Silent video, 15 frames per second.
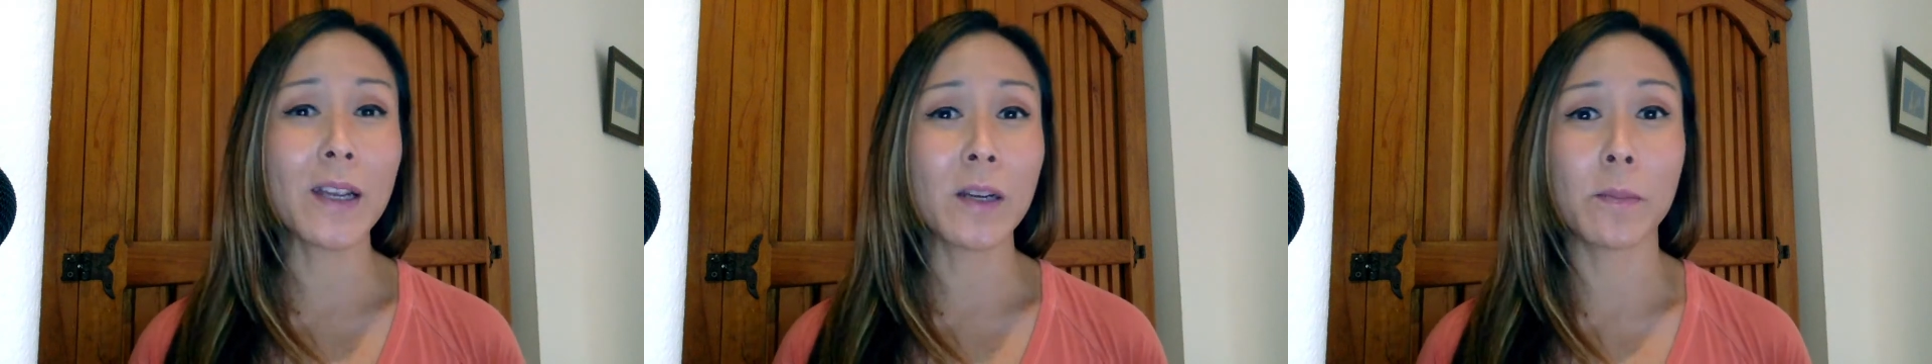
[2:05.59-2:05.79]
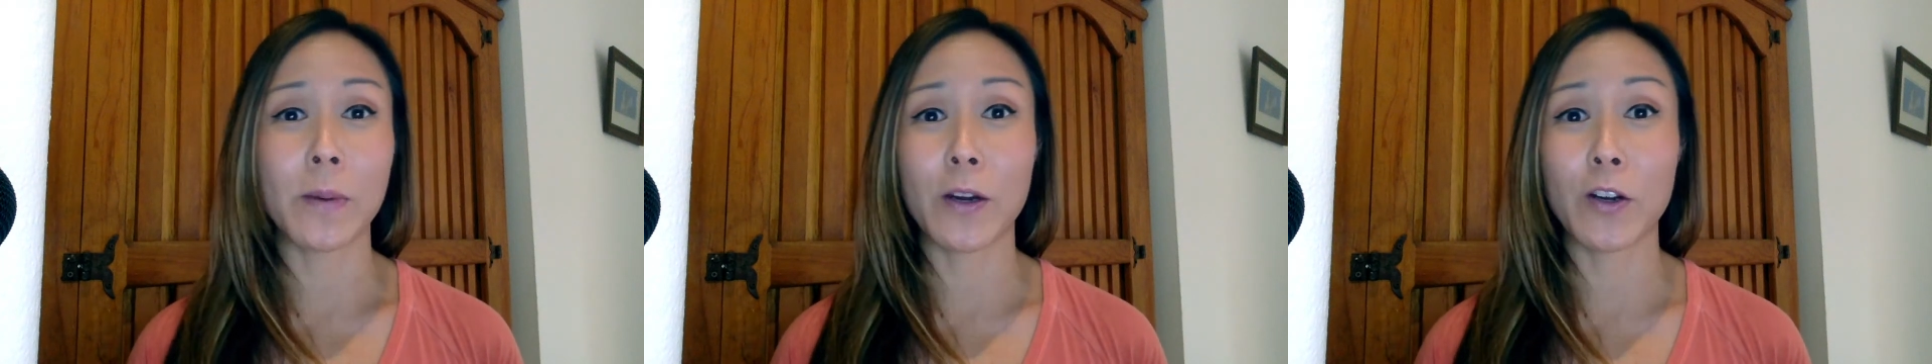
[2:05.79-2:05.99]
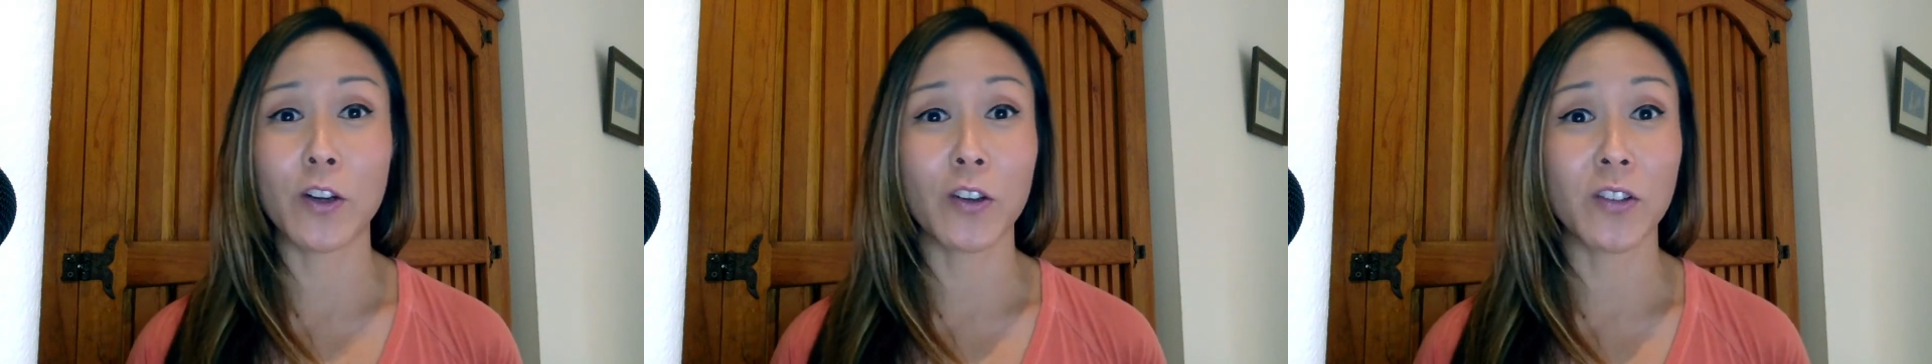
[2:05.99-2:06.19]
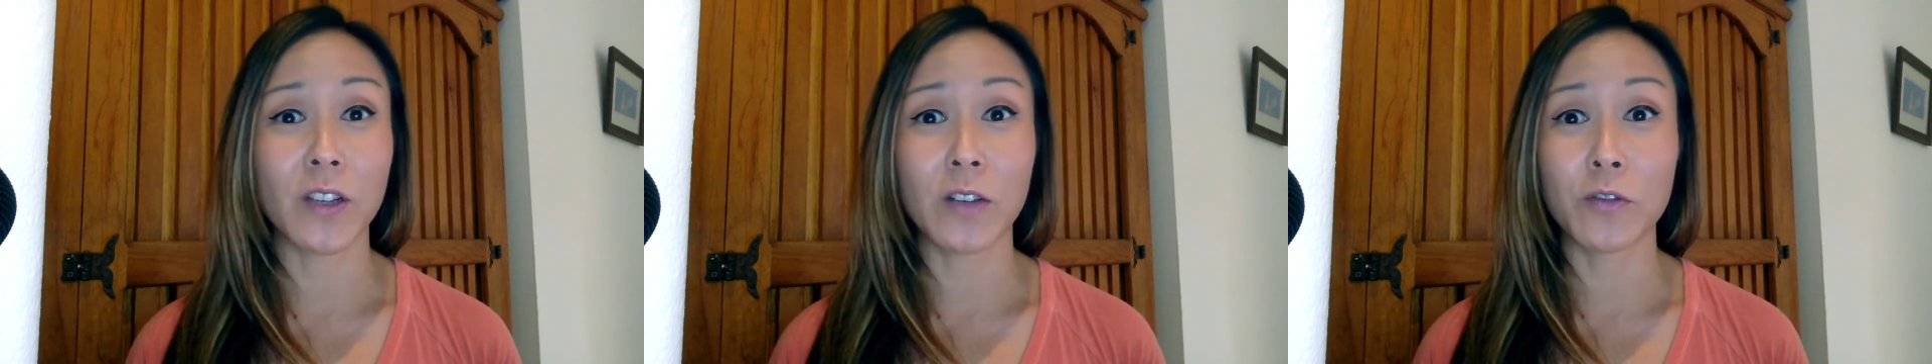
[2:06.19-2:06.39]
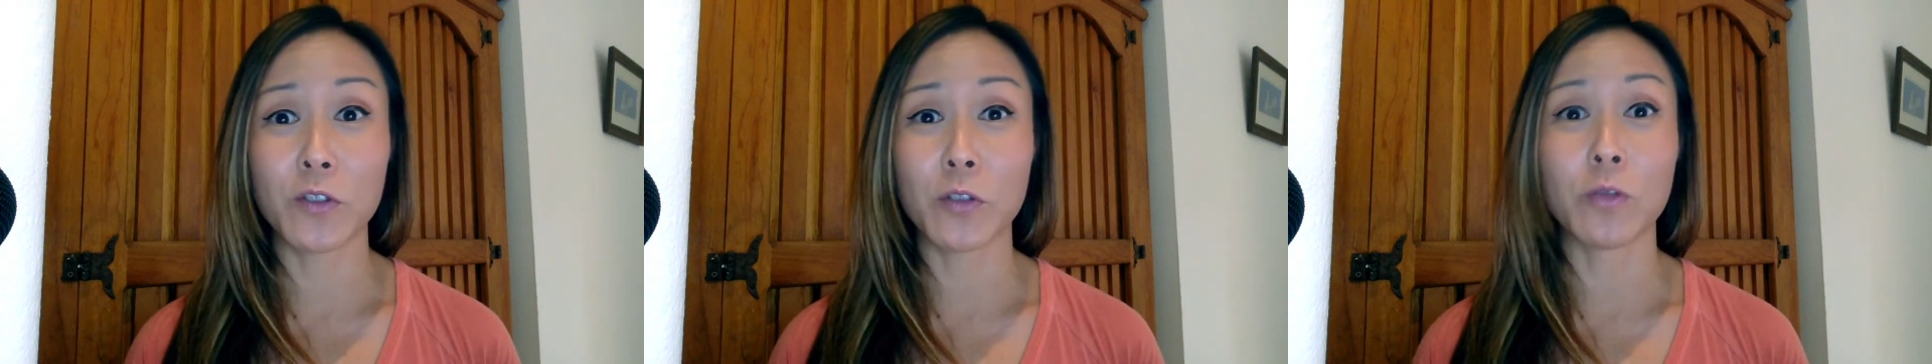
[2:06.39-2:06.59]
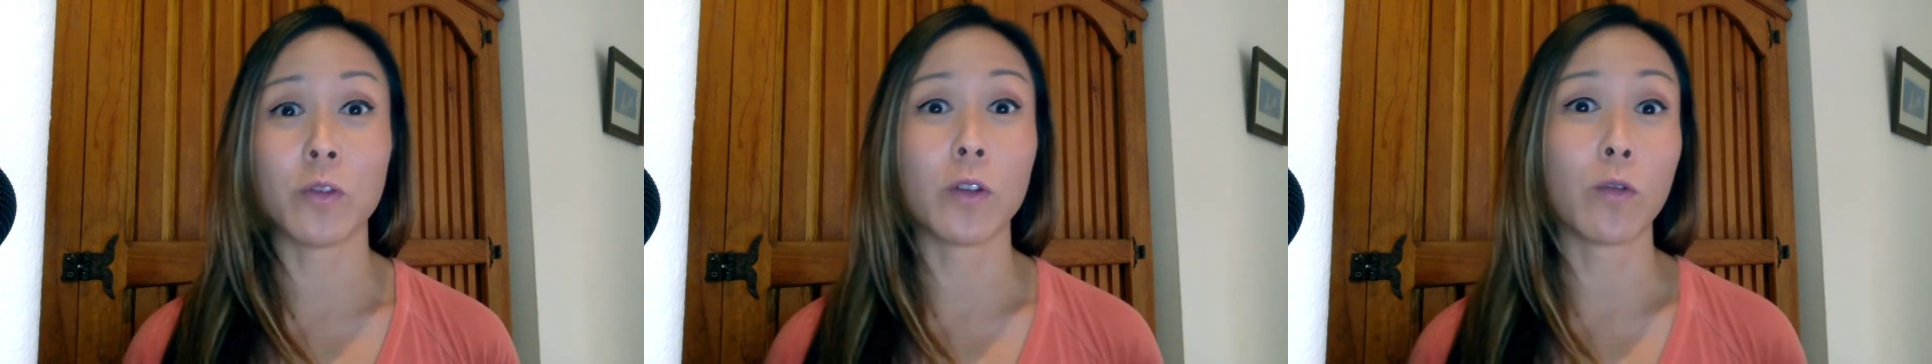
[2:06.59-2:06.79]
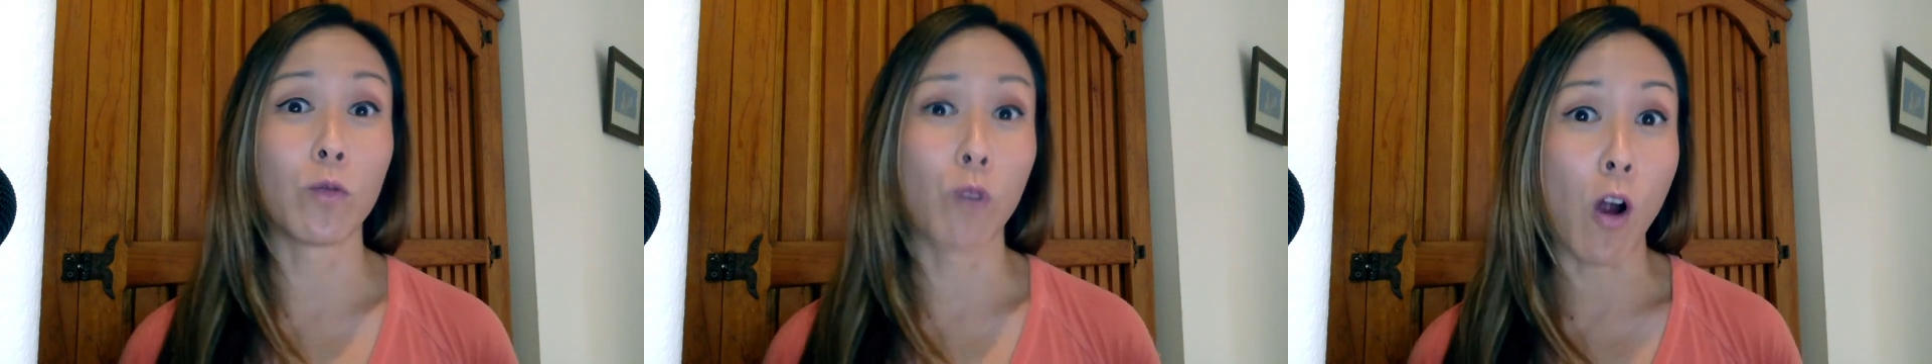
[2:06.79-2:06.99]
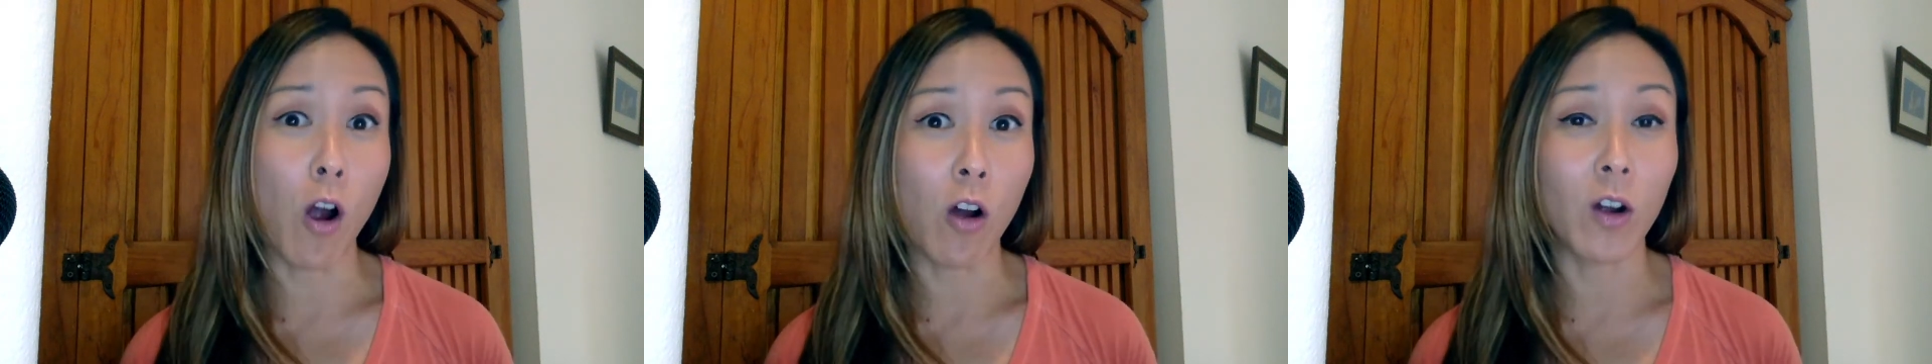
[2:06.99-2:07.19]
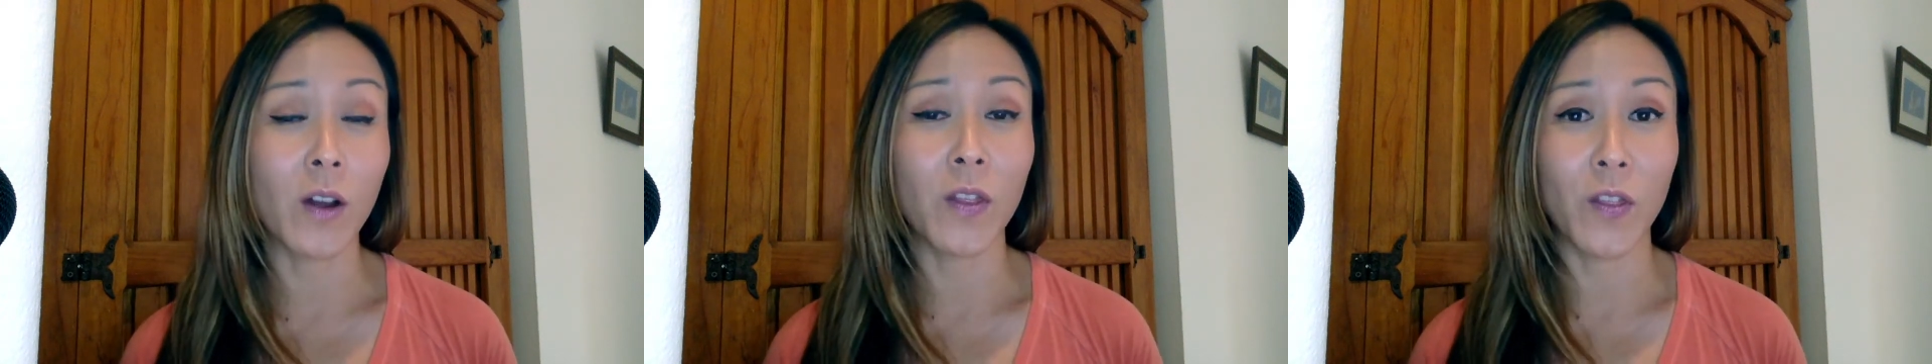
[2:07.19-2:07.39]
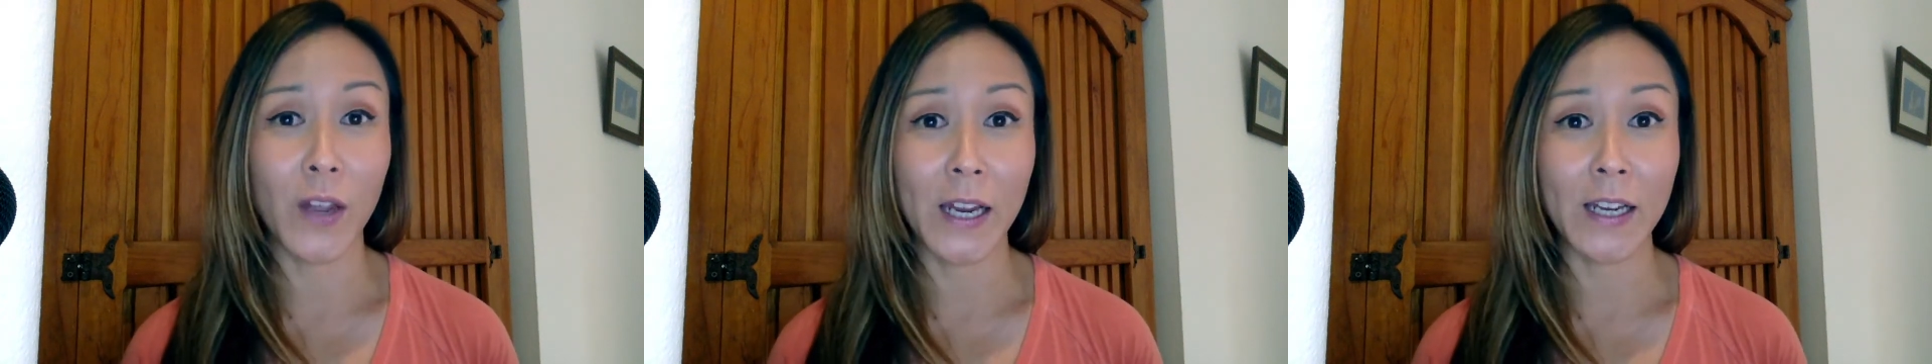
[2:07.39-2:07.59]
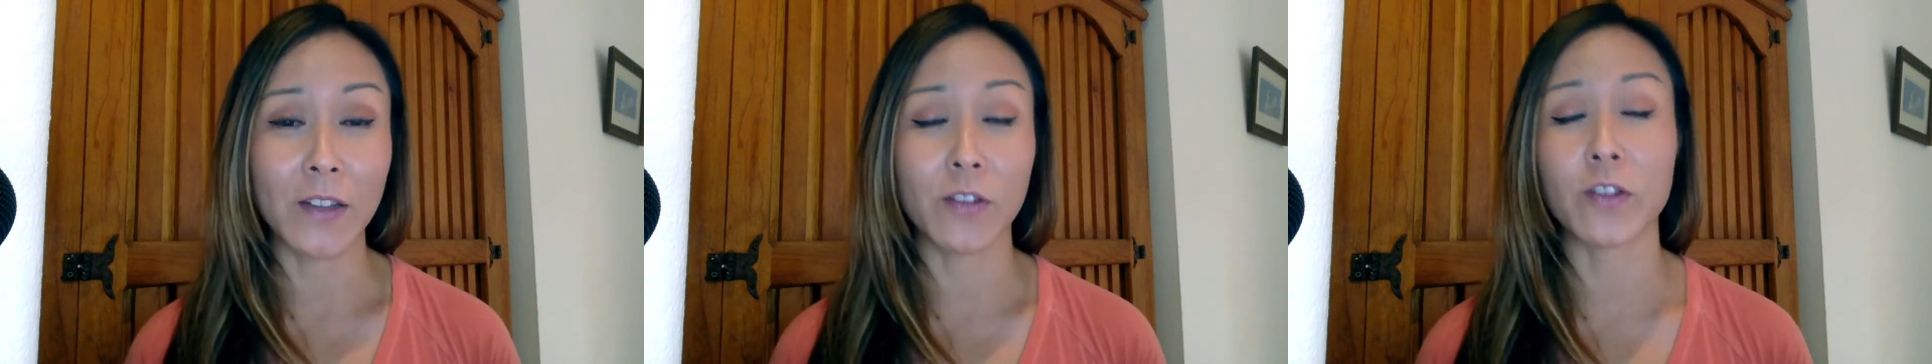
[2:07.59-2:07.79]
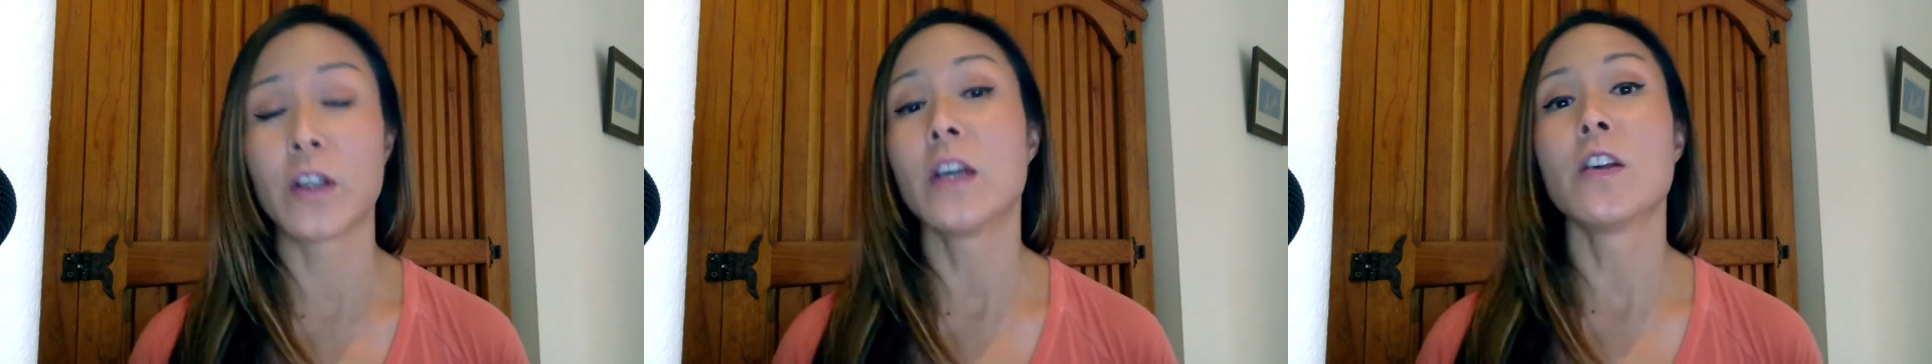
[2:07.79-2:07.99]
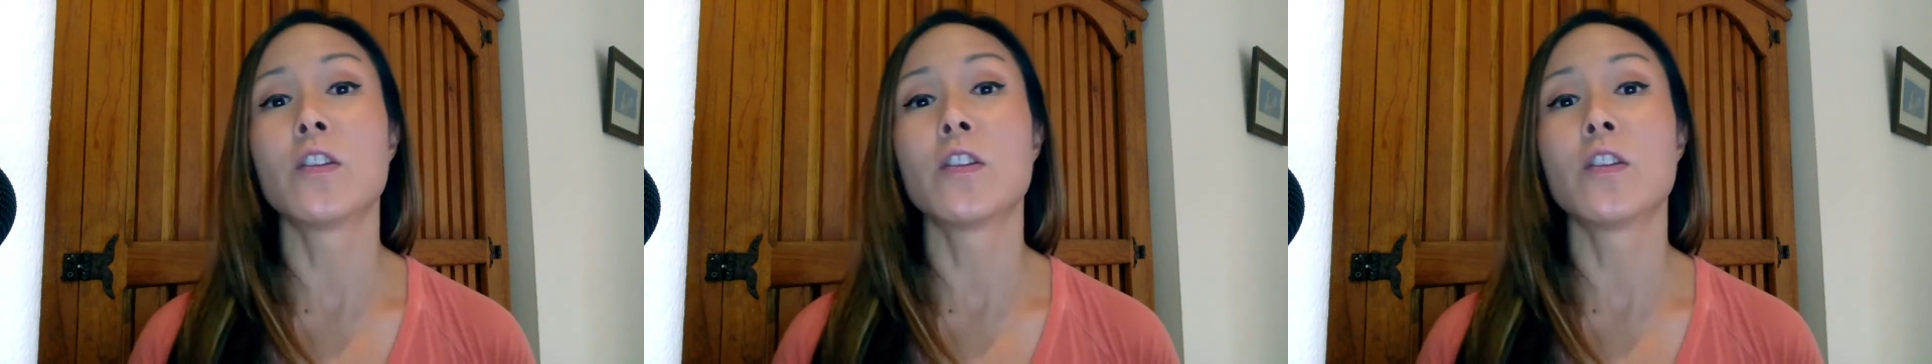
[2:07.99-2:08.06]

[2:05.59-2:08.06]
comparing yourself to the wrong things.